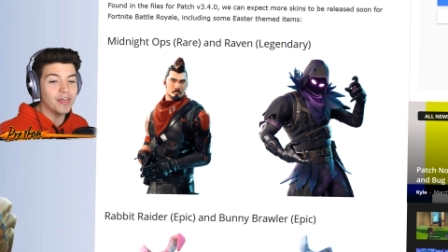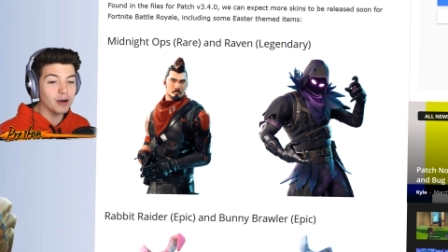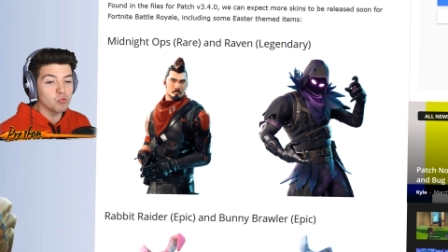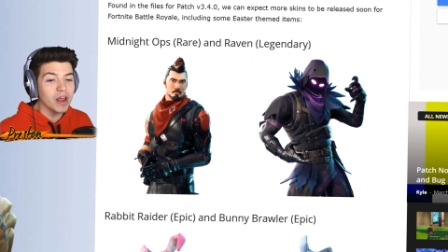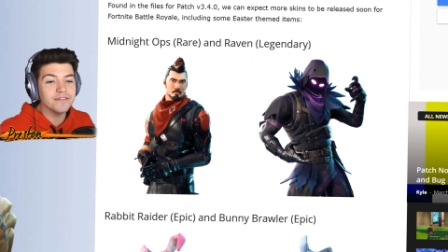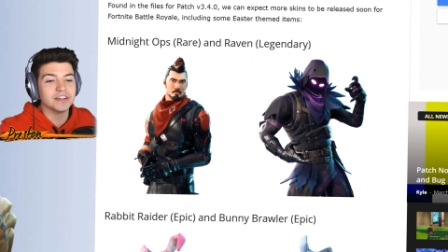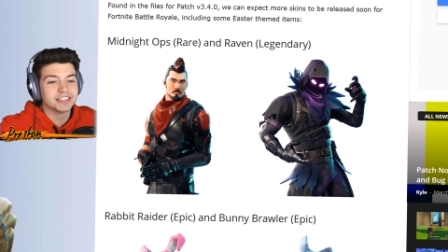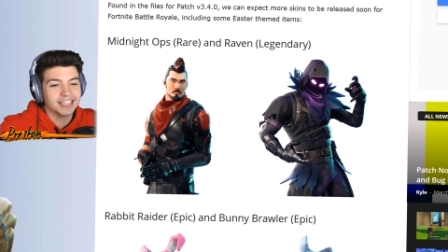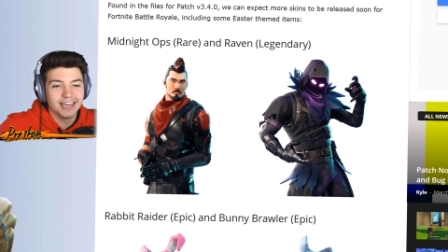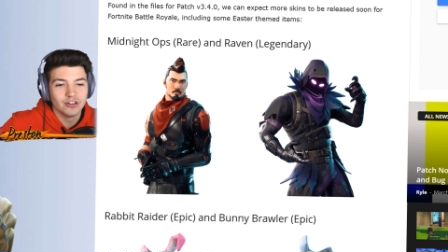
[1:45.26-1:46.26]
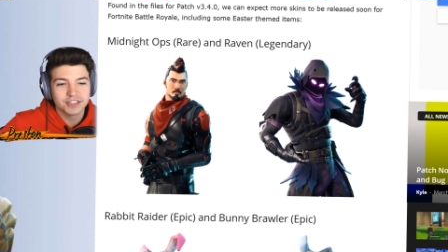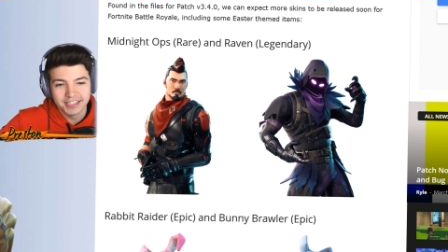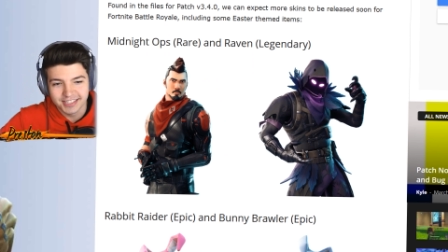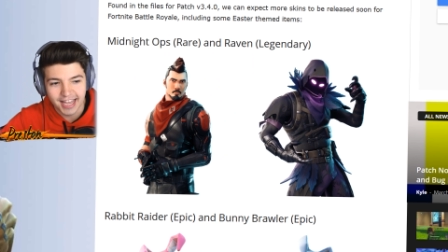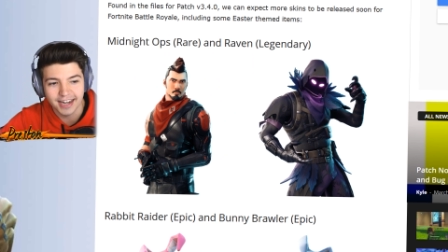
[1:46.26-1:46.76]
That Raven skin looks
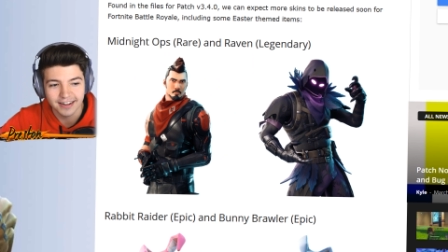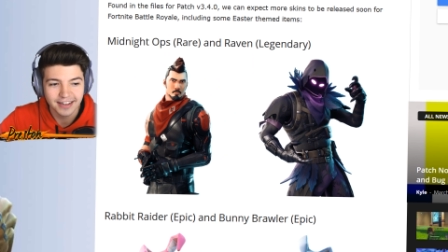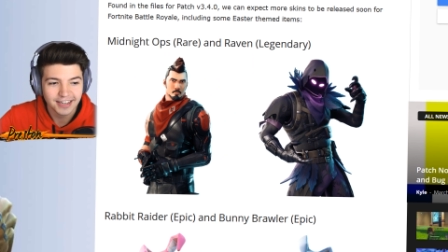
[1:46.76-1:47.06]
insane.